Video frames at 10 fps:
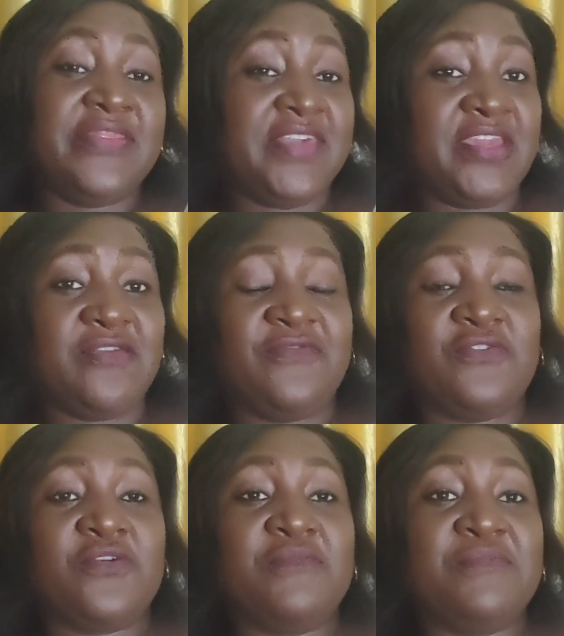Thank you
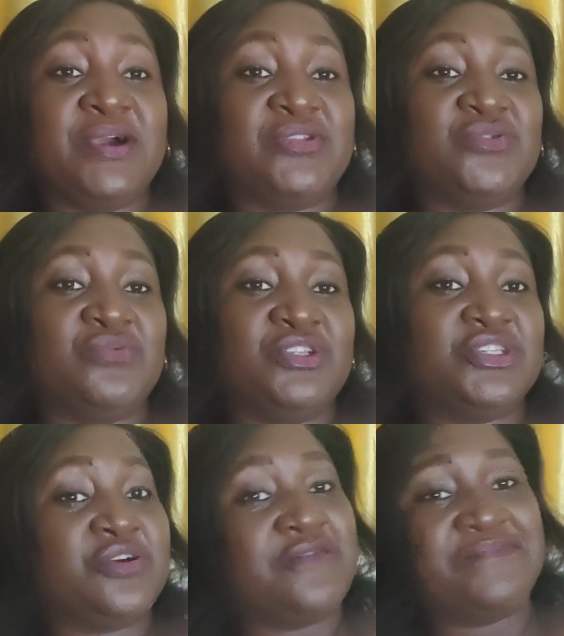for coming back to
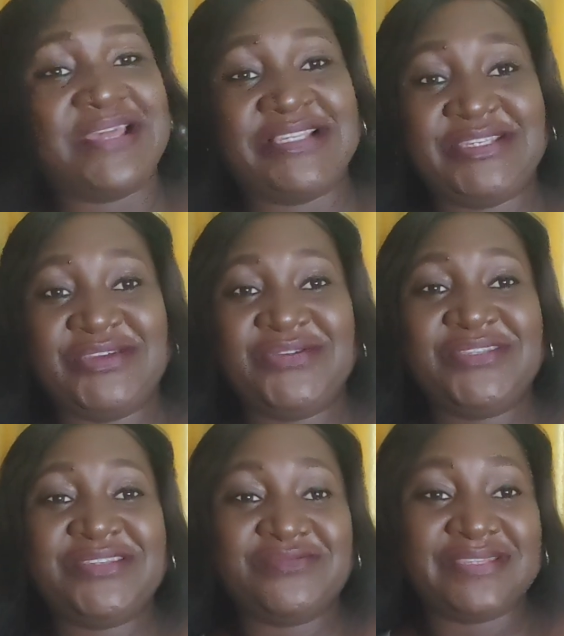watch. God bless
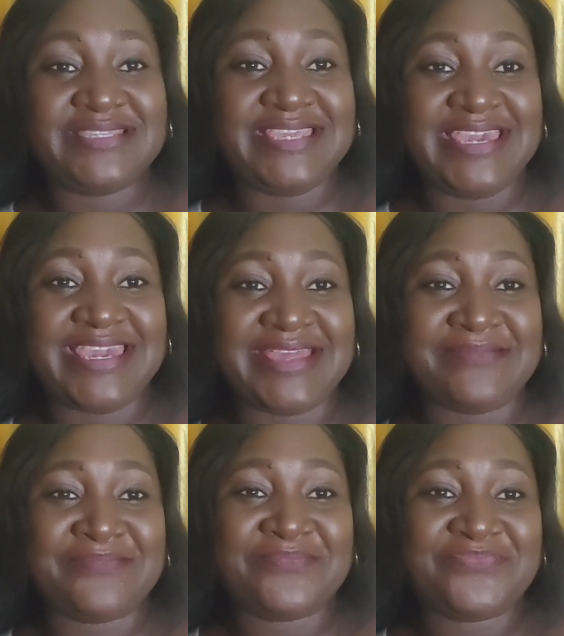you. Till we see you
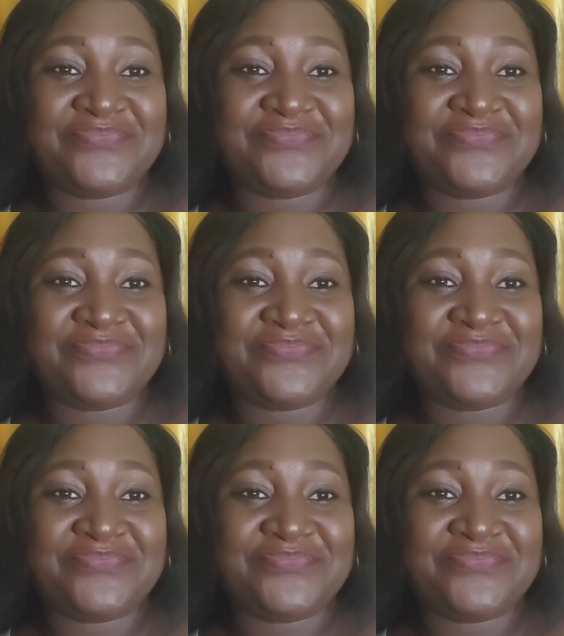again.